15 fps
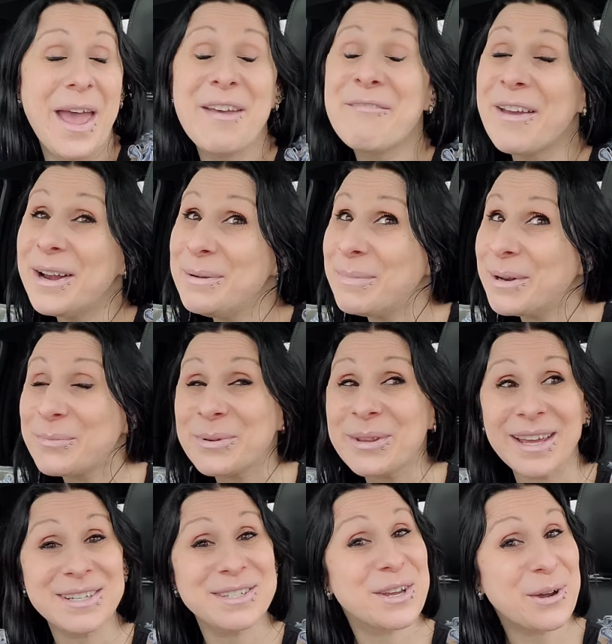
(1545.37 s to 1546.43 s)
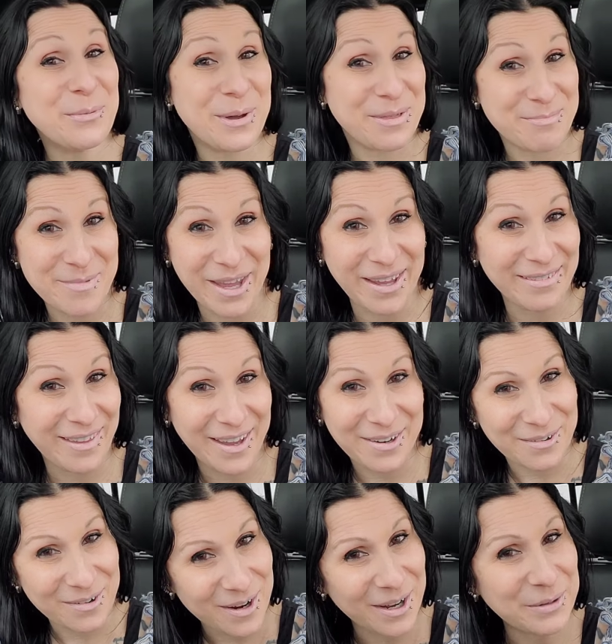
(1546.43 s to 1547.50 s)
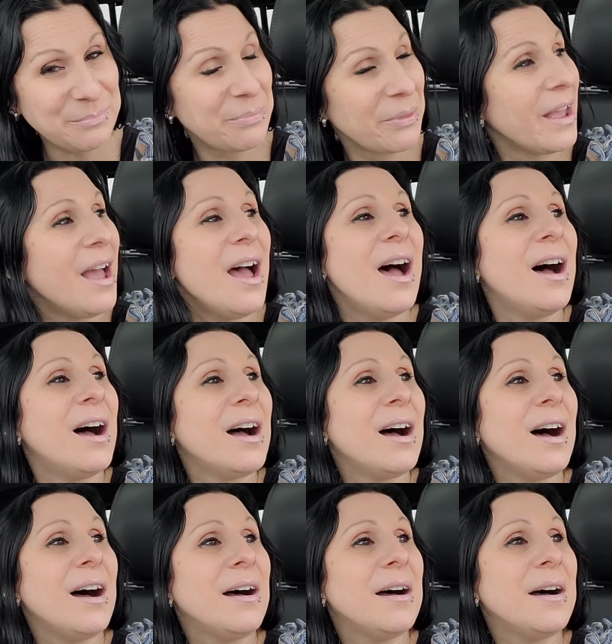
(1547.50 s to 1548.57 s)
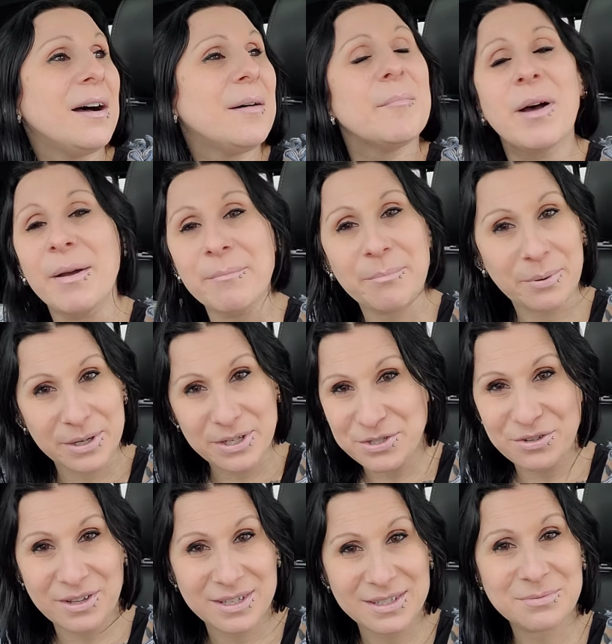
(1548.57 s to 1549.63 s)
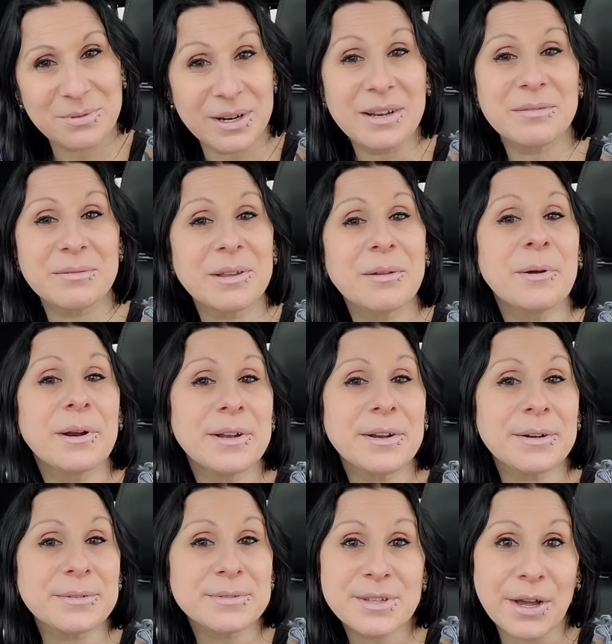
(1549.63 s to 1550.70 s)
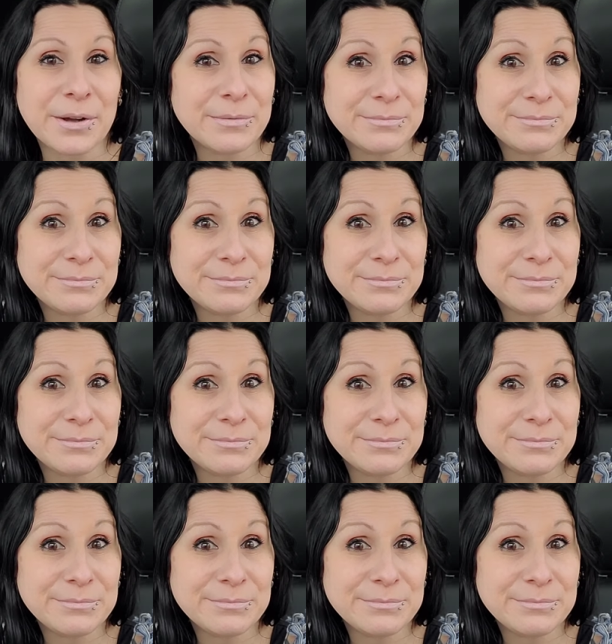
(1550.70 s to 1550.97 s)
if anybody would like to go with me later on, um, I'm pretty sure that's what I really want to do. So